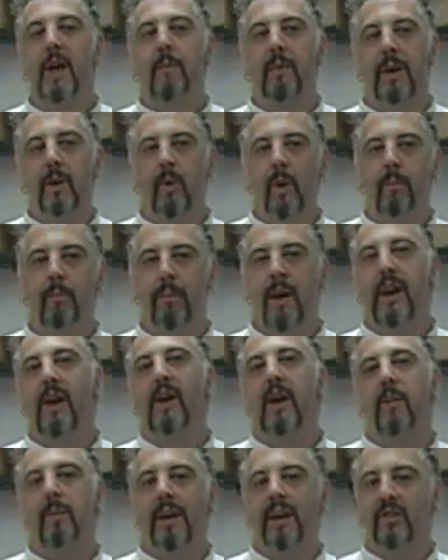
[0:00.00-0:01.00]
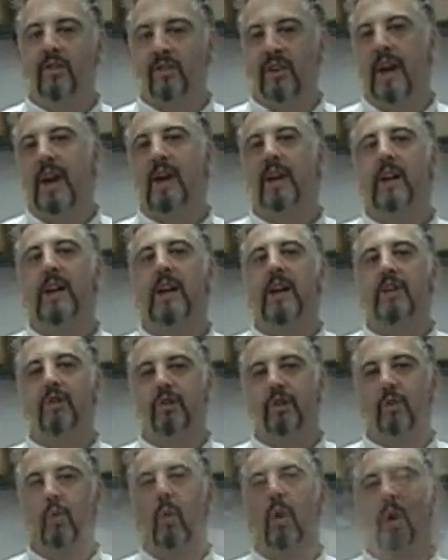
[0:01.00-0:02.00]
but it will bake up exactly
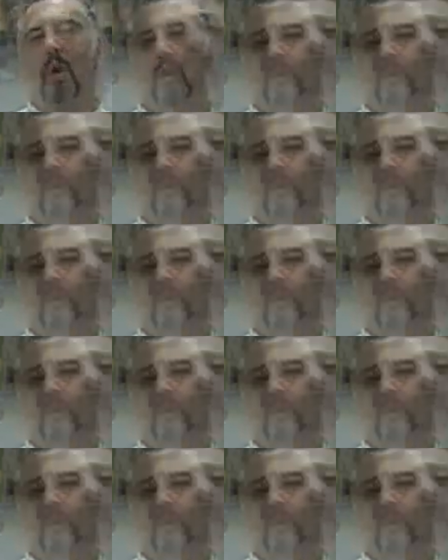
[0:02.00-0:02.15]
as you want.